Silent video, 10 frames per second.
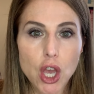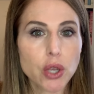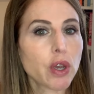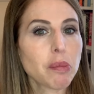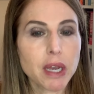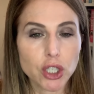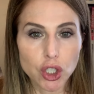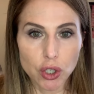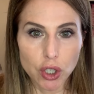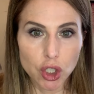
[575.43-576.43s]
you can make
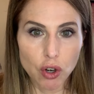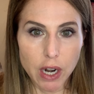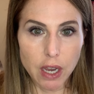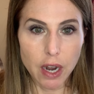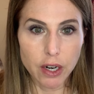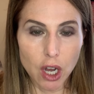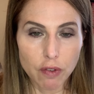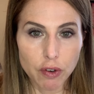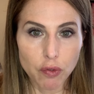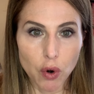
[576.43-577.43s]
sure to try to cut it
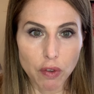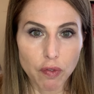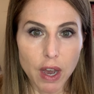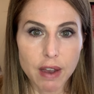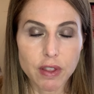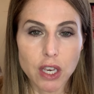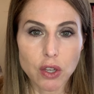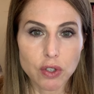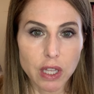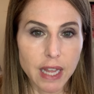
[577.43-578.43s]
off at 45 and then
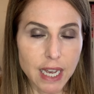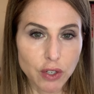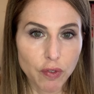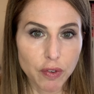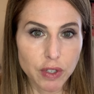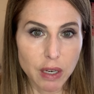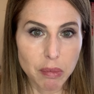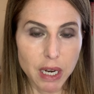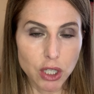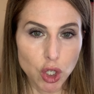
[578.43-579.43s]
use the last 15
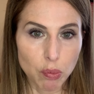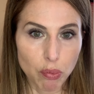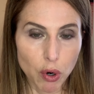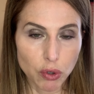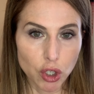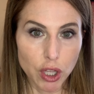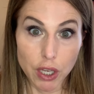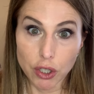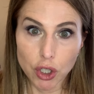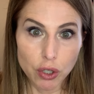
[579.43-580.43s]
minutes to broach
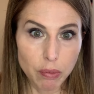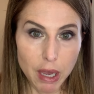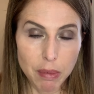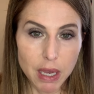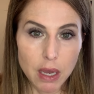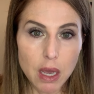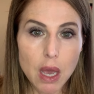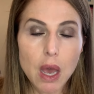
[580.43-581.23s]
the issue maybe.